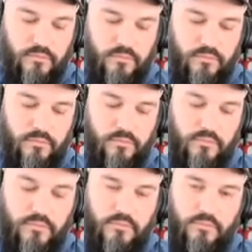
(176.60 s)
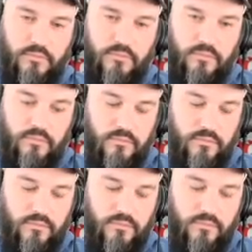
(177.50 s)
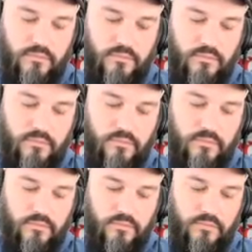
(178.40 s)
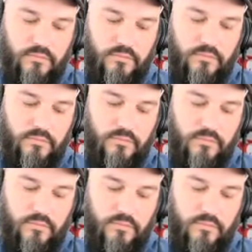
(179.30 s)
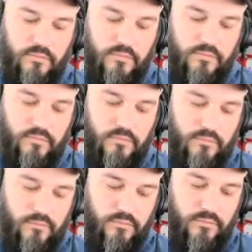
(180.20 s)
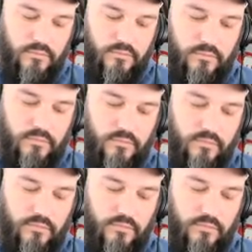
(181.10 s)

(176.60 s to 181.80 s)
The person shown says nothing.